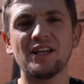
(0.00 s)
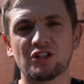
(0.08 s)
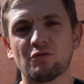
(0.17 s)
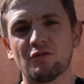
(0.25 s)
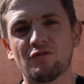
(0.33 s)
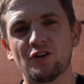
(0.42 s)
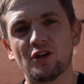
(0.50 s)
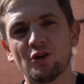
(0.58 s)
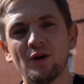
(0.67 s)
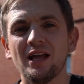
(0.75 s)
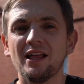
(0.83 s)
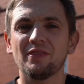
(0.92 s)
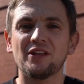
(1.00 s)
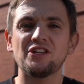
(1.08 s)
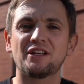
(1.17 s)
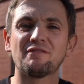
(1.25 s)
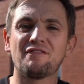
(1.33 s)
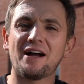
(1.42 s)
this review, then
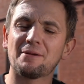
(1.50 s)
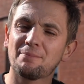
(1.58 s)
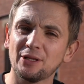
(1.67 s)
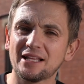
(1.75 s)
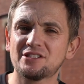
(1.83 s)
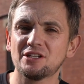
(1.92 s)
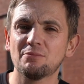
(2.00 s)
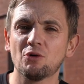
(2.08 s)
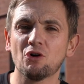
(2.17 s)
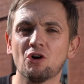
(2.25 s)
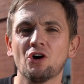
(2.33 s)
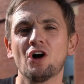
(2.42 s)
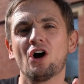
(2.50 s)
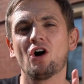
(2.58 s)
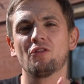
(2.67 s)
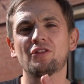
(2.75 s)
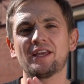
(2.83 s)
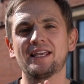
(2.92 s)
you can find plenty more
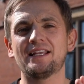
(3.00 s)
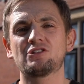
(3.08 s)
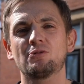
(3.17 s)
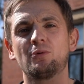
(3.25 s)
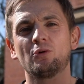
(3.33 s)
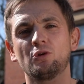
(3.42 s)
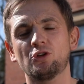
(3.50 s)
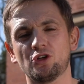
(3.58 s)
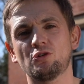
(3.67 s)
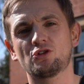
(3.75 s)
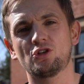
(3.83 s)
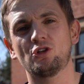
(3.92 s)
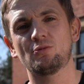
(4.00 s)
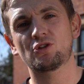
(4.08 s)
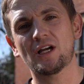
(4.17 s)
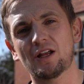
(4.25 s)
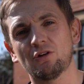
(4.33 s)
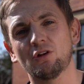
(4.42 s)
on the Heatable YouTube
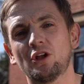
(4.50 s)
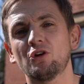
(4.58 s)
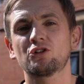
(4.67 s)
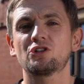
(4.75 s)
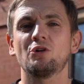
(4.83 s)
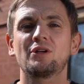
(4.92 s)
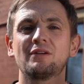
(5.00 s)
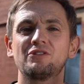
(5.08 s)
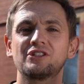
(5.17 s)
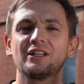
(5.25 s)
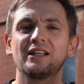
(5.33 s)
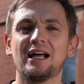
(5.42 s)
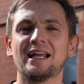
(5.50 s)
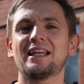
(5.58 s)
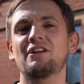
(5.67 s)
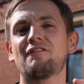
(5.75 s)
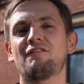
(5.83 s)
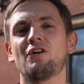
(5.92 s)
channel. And also give us a like
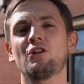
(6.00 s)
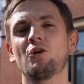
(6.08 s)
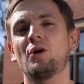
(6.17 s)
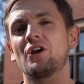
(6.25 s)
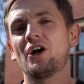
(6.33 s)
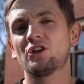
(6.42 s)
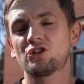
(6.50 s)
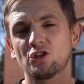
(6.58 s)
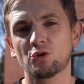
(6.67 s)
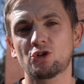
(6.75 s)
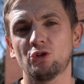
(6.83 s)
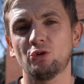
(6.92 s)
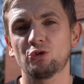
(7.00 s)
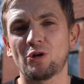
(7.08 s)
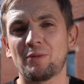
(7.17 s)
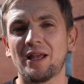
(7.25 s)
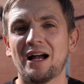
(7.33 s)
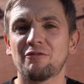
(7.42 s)
and a follow on our socials,
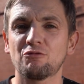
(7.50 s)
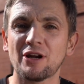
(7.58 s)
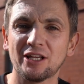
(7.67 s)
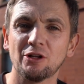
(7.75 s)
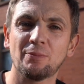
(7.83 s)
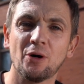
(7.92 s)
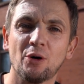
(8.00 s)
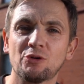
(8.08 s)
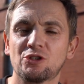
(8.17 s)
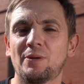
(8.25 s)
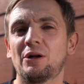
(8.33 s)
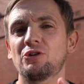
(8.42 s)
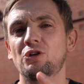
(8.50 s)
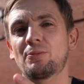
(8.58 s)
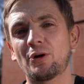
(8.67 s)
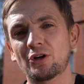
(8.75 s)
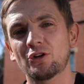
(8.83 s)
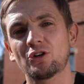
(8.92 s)
where we have regular posts about new
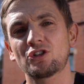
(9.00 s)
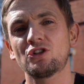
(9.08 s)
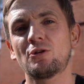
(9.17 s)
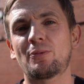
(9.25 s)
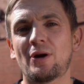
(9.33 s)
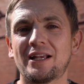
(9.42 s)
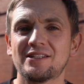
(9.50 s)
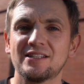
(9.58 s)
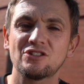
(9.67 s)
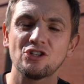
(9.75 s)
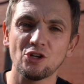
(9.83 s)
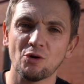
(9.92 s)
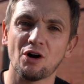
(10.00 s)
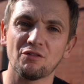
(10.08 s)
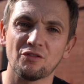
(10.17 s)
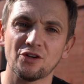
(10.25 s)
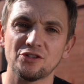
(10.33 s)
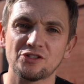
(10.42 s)
products, new prices, new
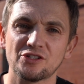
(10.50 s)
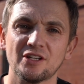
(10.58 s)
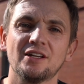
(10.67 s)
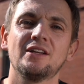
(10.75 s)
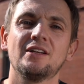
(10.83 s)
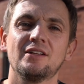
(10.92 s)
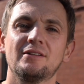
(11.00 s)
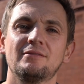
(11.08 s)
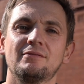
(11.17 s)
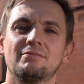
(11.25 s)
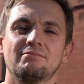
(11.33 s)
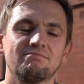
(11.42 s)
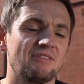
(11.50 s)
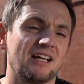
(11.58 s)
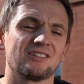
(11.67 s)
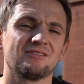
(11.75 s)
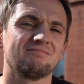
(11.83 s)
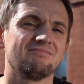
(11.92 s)
offers. Thanks.